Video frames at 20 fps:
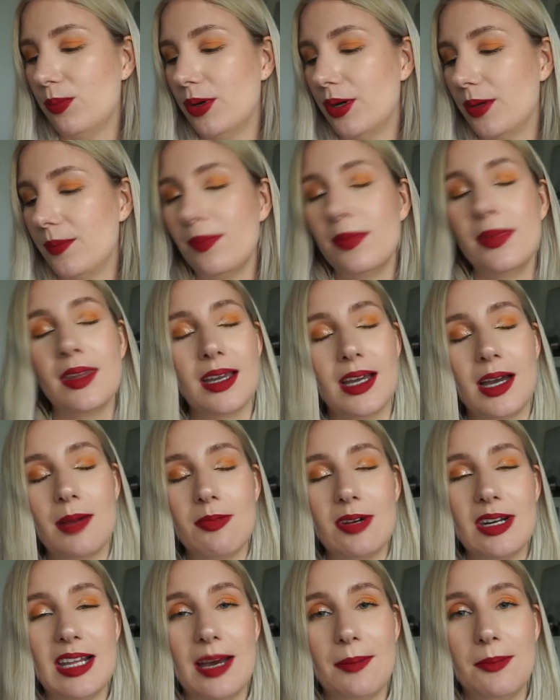But I'm
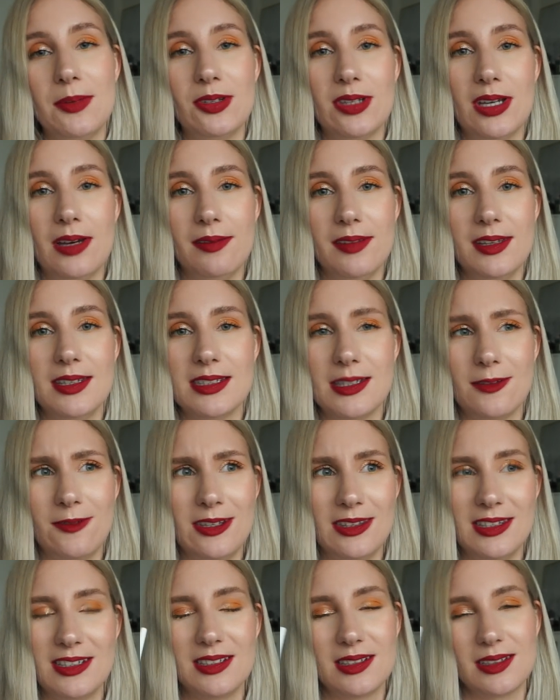really happy to have this. I
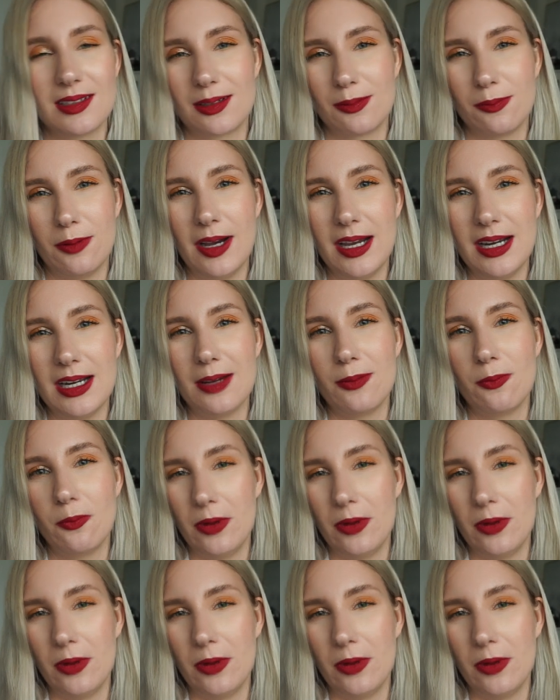think this is quite a